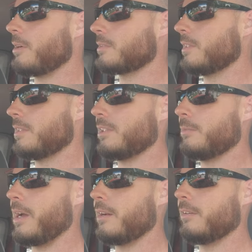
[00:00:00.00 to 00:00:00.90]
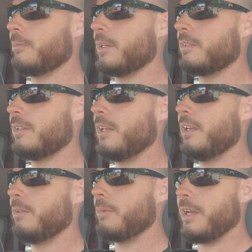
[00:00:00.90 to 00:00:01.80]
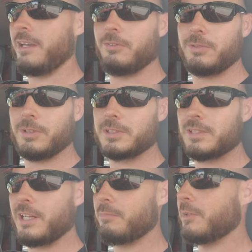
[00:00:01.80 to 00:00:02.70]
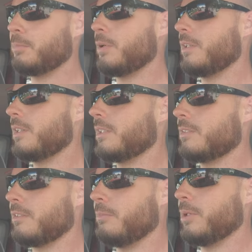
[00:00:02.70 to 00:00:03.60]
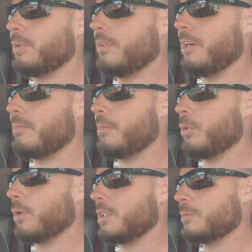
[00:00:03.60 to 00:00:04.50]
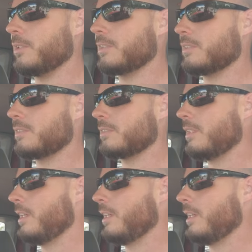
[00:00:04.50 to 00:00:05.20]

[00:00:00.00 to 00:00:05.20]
I was thinking about it on my my efforts that I've been putting into building up my mortgage business.